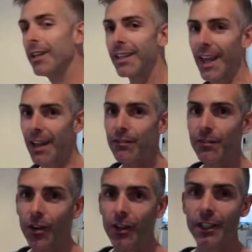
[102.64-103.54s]
you can
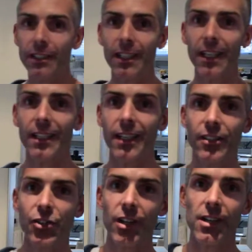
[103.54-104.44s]
find in
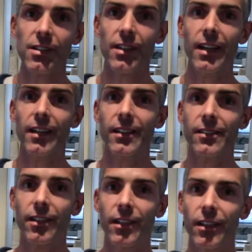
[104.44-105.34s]
nature that is
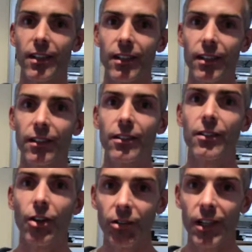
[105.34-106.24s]
a
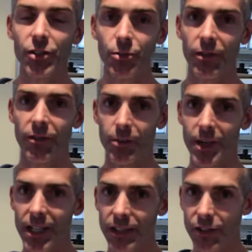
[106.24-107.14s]
correlation with
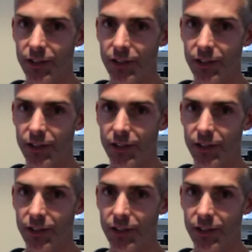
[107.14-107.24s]
Fibonacci's